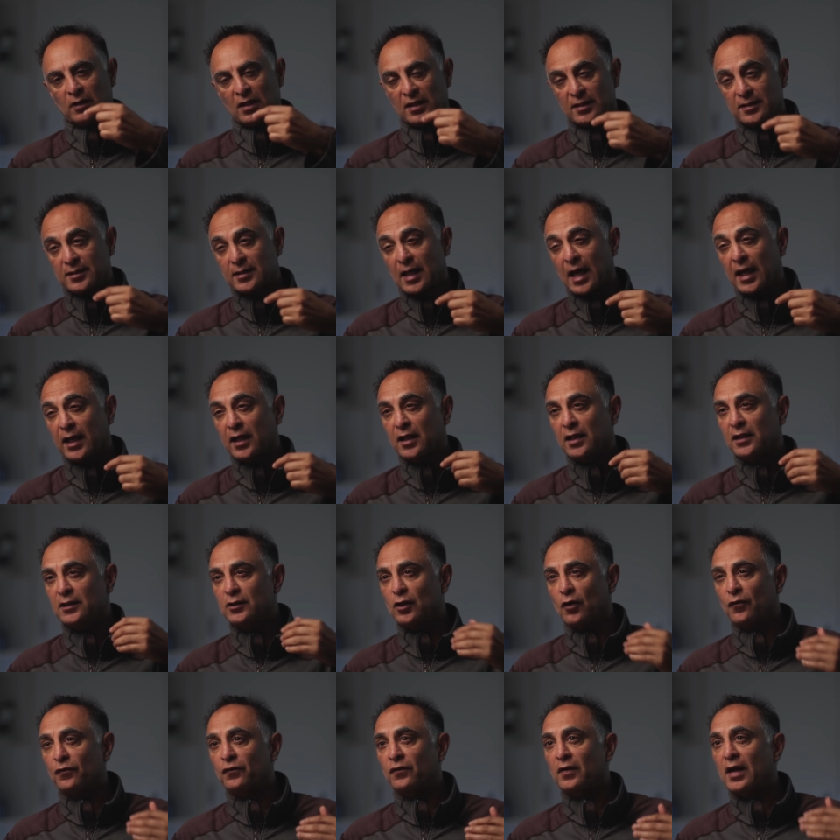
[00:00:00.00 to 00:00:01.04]
the
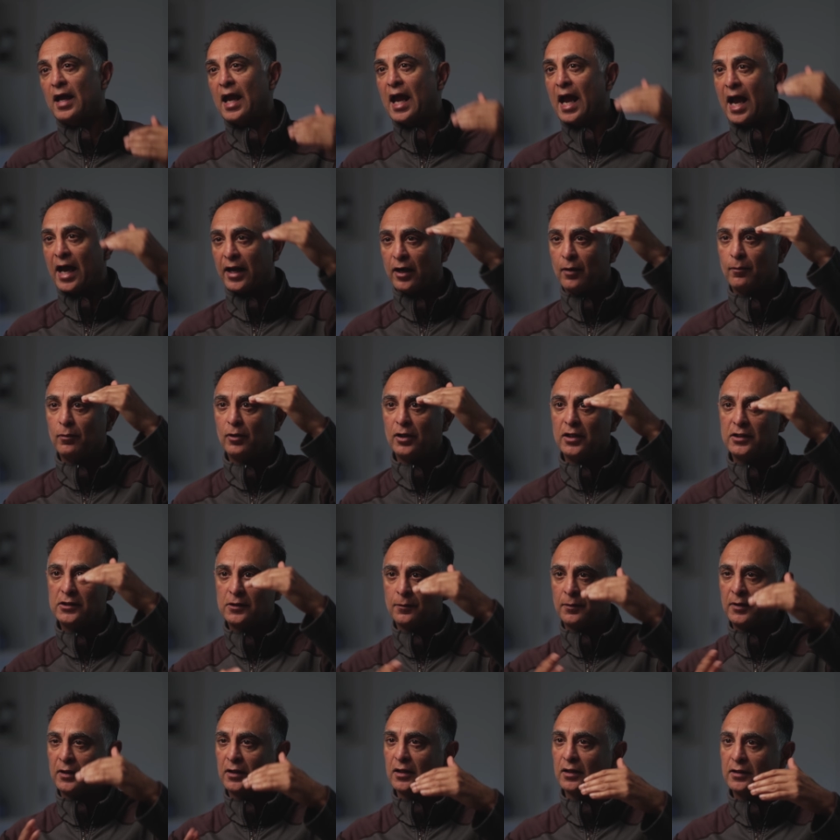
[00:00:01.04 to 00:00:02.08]
cycles of
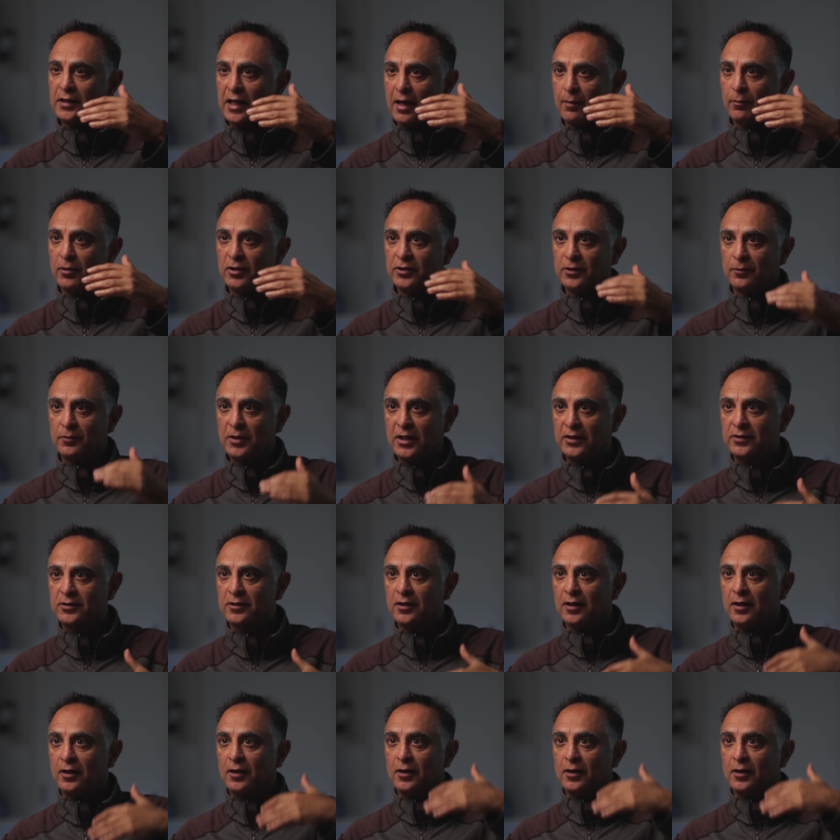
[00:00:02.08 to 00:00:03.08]
anabolism and catabolism, that's